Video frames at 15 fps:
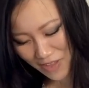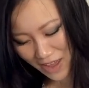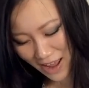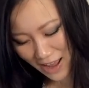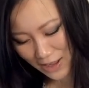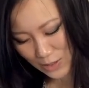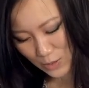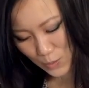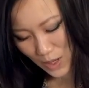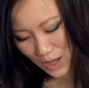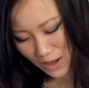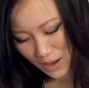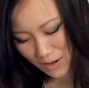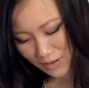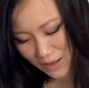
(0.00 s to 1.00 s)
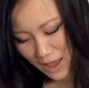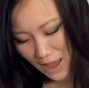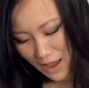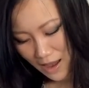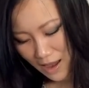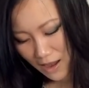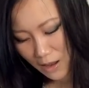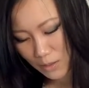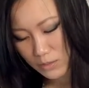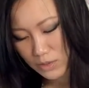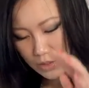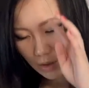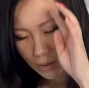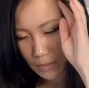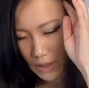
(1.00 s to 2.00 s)
that as well um,
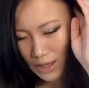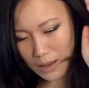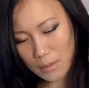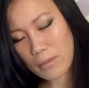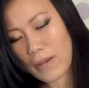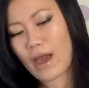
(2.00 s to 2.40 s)
so makeup